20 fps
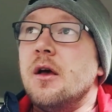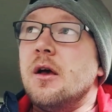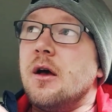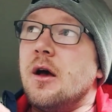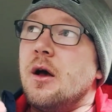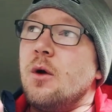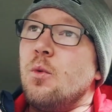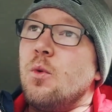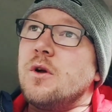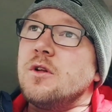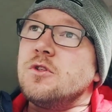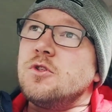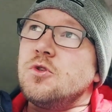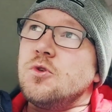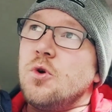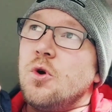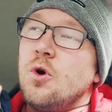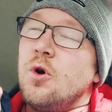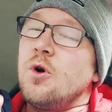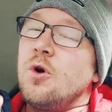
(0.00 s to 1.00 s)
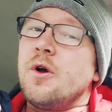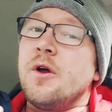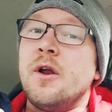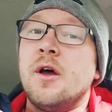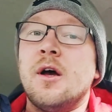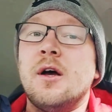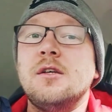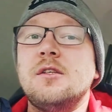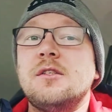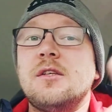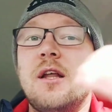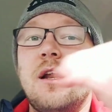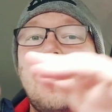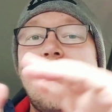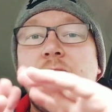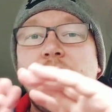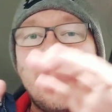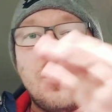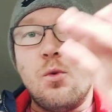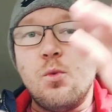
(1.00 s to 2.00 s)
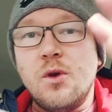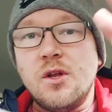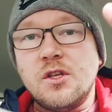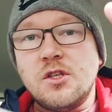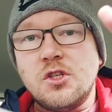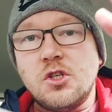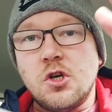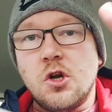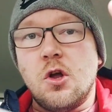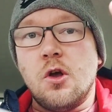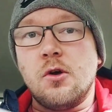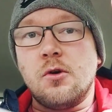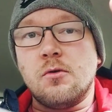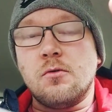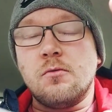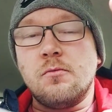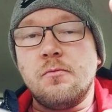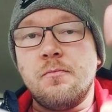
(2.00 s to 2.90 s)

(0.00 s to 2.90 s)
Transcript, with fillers: I want to organize language circle